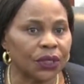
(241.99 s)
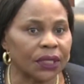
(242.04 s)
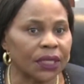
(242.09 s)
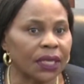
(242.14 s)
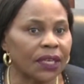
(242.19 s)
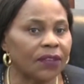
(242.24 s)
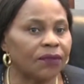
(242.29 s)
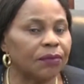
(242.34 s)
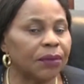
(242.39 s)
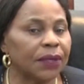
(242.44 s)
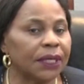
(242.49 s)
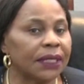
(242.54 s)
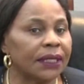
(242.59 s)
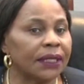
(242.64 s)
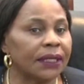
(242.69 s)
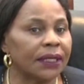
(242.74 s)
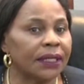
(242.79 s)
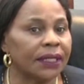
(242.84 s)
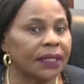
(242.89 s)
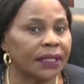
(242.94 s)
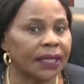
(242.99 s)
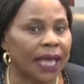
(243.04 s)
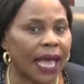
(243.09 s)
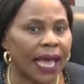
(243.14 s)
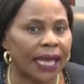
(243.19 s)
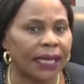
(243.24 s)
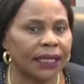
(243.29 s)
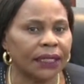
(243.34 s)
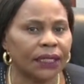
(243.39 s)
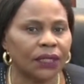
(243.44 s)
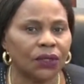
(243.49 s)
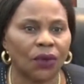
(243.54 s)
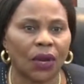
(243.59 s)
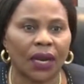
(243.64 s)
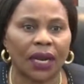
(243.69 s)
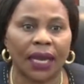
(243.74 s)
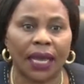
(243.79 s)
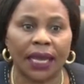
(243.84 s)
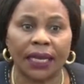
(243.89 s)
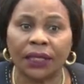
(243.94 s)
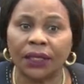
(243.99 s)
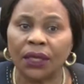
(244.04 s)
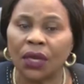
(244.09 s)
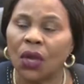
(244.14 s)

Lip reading: have been designed to align